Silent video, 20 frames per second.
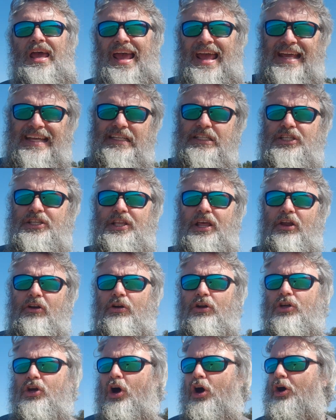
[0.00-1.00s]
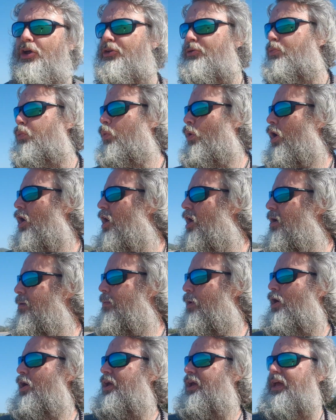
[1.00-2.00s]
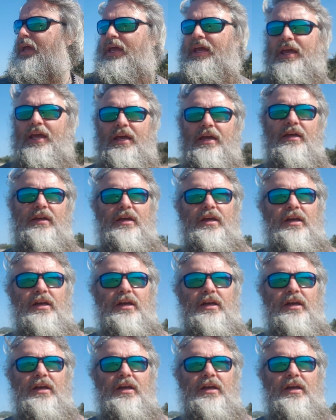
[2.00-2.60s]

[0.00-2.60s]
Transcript: Is there a God? Why am I here?